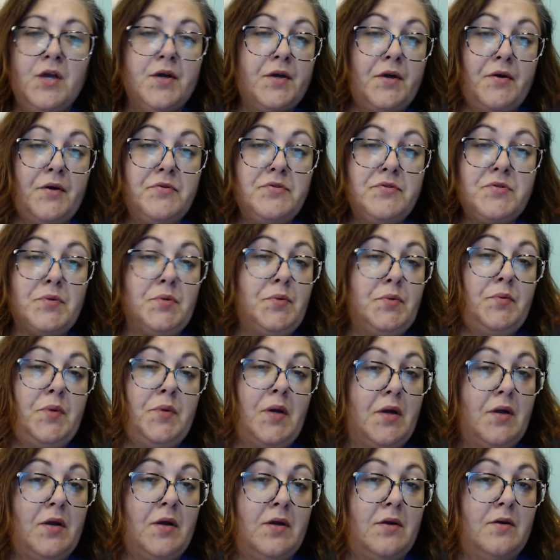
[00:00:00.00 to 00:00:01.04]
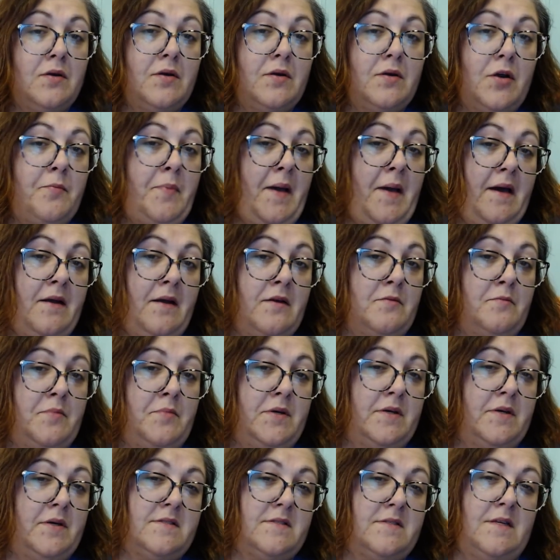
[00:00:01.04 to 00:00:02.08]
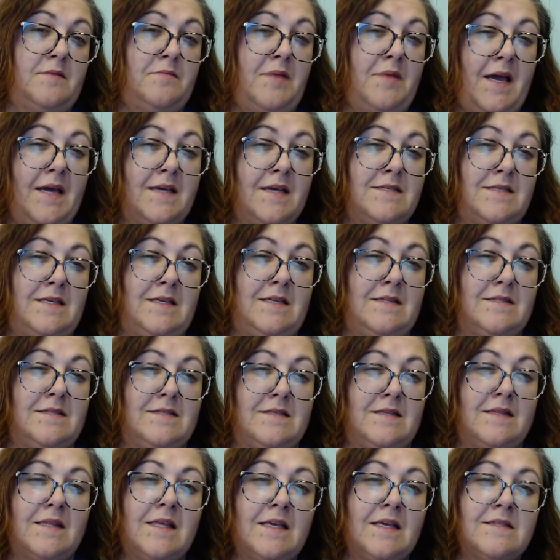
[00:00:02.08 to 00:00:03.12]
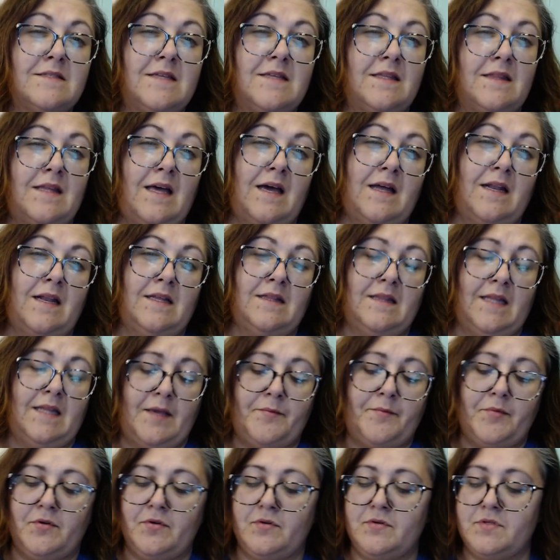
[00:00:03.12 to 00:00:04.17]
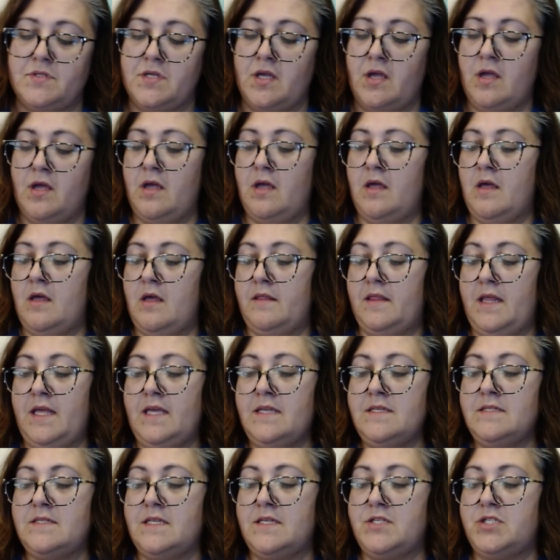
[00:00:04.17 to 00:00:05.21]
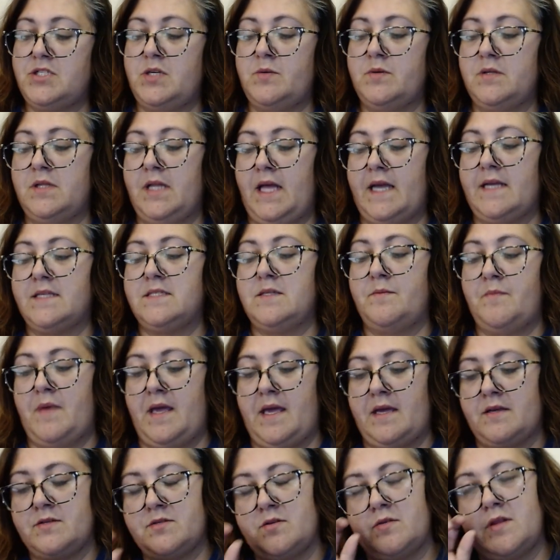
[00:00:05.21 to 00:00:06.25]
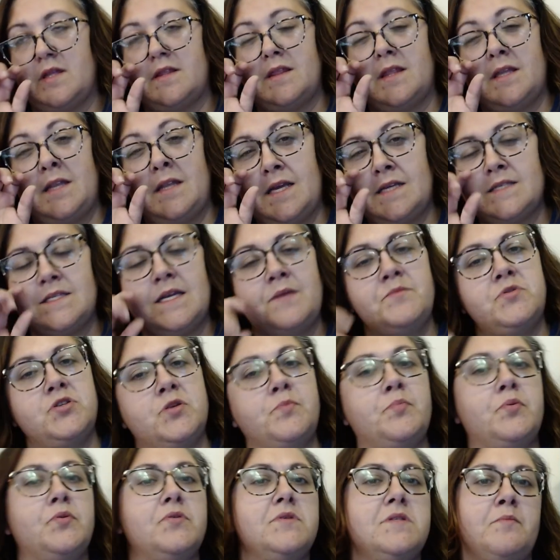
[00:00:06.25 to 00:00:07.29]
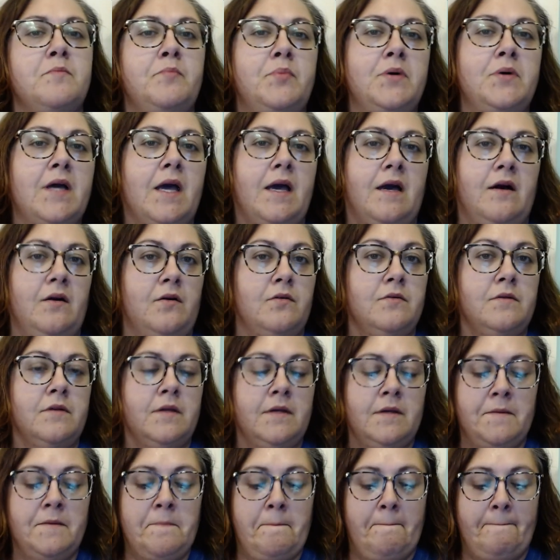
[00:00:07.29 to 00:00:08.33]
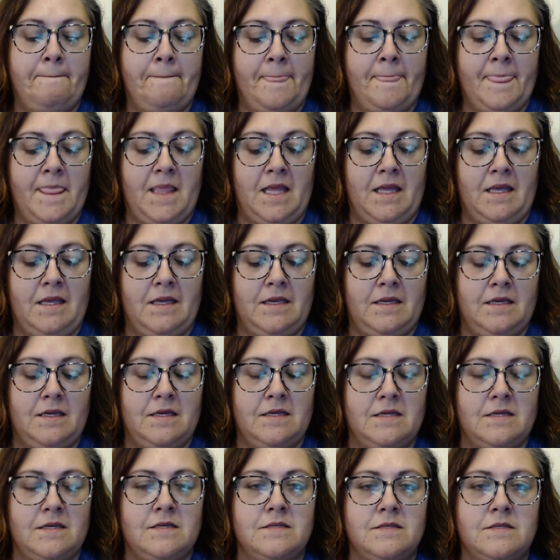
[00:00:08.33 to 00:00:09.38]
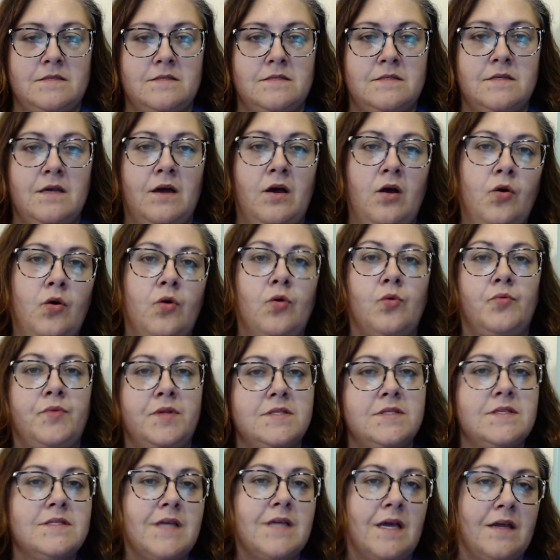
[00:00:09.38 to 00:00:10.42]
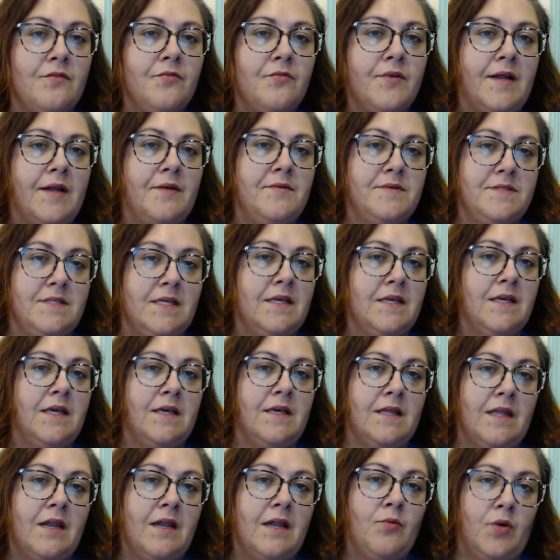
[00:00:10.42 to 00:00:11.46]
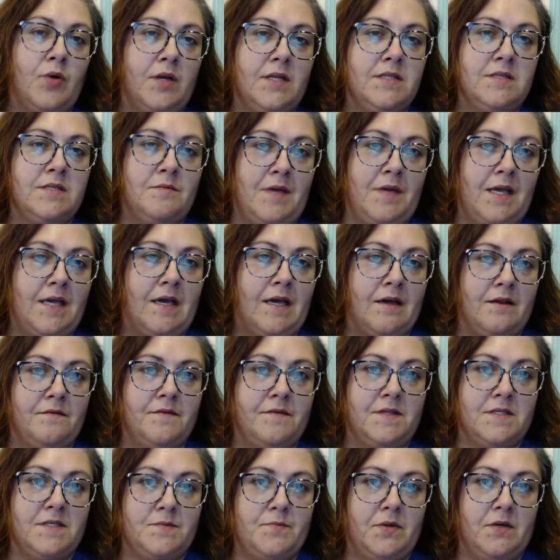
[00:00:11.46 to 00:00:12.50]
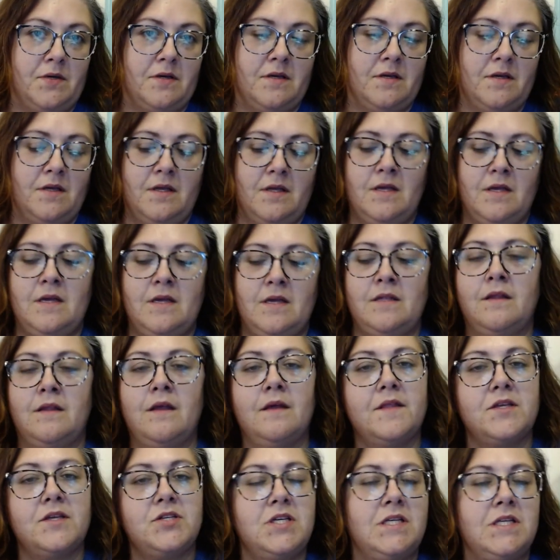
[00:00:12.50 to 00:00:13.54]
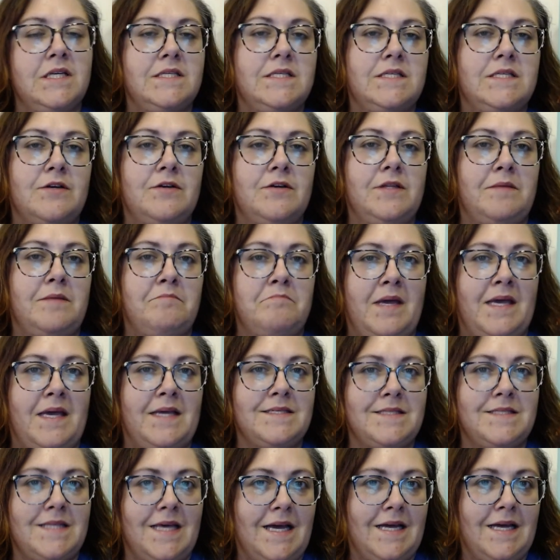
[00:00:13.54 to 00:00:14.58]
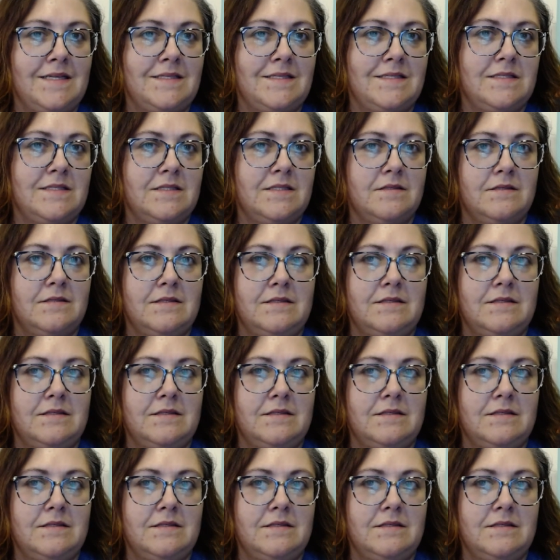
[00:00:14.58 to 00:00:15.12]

goes through her pattern books and magazines and things like that and labels things that she would like to make so that the next time she pulls the book out, it is, oh, this is kind of what I was thinking that I wanted to make out of this book. Not that she necessarily makes that